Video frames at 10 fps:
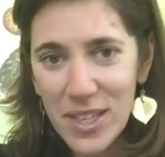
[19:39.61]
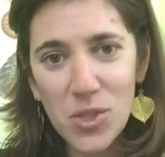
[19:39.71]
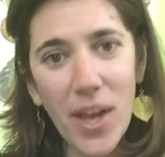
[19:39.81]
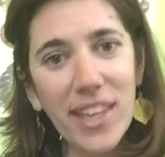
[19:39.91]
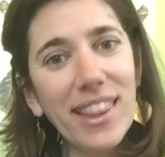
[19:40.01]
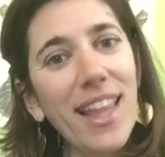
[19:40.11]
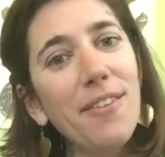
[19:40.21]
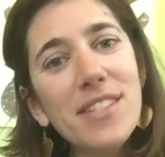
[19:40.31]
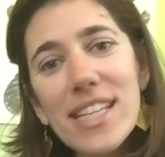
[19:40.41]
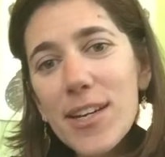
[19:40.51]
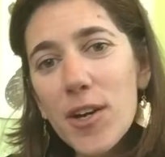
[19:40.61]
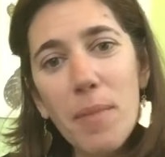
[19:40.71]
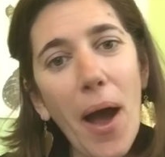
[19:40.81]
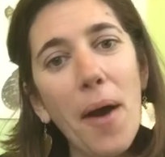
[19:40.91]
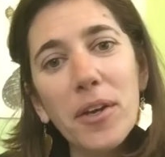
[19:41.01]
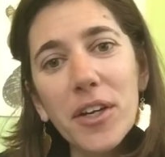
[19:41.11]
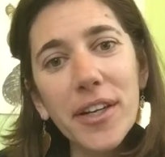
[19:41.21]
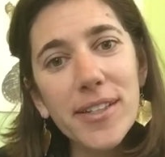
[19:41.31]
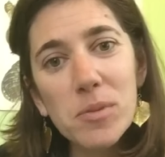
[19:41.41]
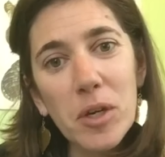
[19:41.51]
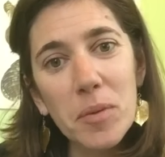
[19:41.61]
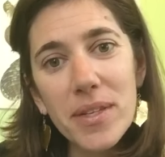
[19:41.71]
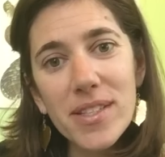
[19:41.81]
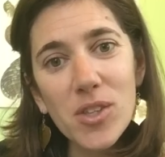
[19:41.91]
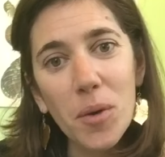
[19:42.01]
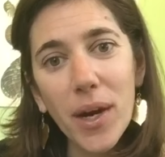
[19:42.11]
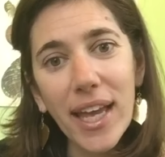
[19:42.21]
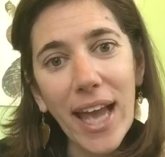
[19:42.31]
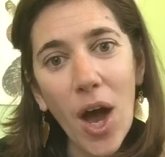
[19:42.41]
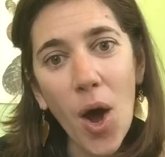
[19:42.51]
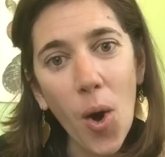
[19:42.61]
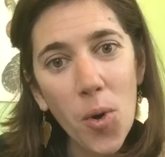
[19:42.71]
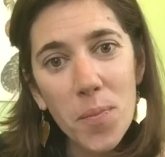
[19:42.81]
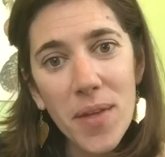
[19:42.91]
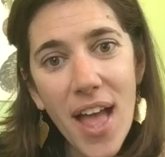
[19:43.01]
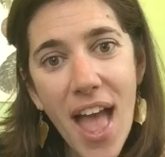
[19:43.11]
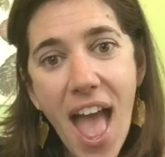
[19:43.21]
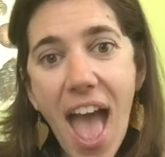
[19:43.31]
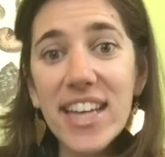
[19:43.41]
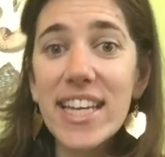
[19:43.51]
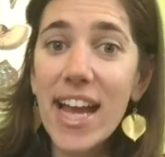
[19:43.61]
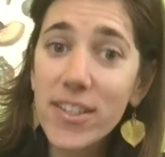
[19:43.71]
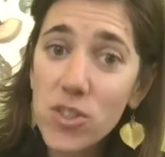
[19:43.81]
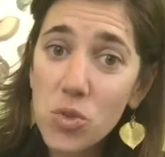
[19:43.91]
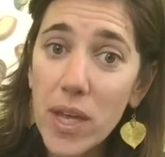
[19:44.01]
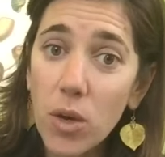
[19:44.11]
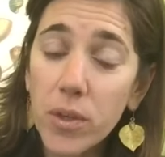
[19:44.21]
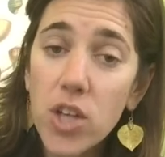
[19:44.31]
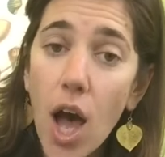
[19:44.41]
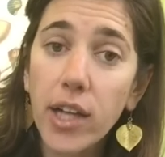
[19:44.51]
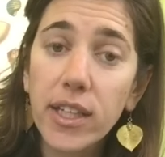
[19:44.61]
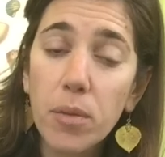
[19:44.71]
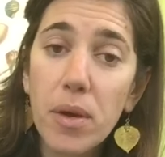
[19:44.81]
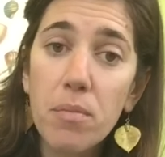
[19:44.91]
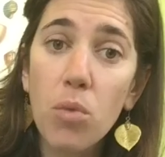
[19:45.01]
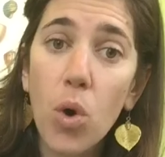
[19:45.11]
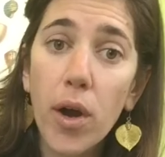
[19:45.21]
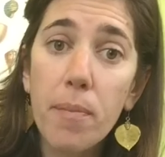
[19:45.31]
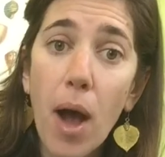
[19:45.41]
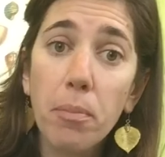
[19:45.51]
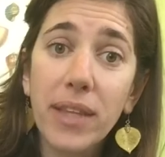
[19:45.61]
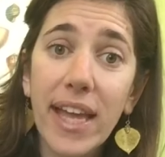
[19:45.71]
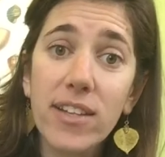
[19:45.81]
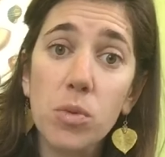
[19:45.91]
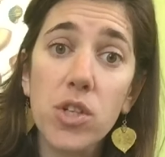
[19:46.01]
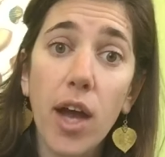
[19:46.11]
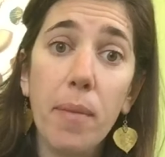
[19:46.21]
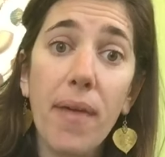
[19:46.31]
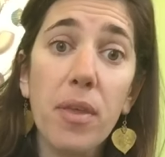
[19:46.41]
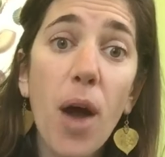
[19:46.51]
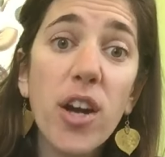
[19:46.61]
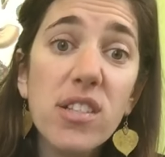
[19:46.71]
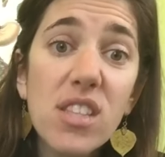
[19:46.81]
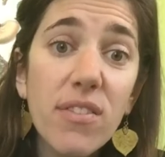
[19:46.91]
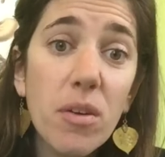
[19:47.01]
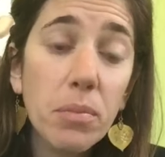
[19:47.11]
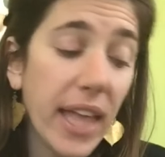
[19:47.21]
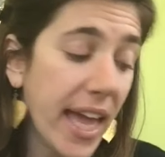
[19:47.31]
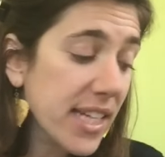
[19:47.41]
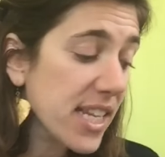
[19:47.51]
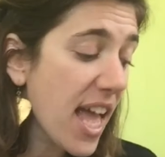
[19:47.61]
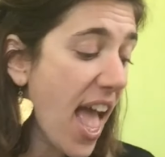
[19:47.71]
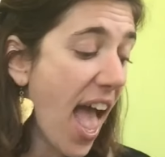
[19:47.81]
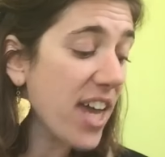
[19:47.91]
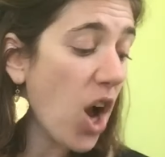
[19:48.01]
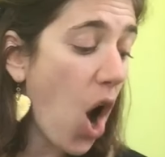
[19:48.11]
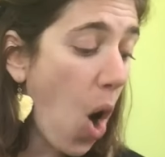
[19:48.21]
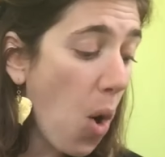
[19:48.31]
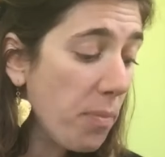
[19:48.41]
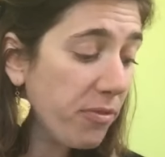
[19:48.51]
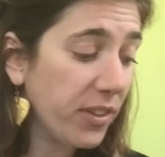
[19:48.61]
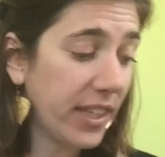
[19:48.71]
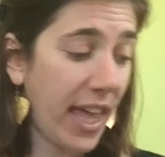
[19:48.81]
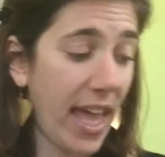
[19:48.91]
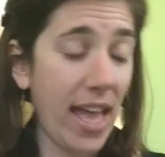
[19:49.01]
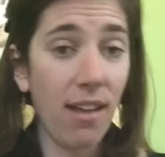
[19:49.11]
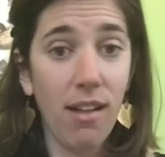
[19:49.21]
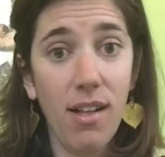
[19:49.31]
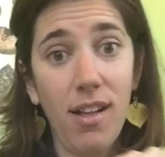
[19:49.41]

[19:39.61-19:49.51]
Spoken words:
So I'd love to hear about how your experiments are working at home. And next week, we'll talk a little bit more about plants. We'll talk about the parts of a plant, and hopefully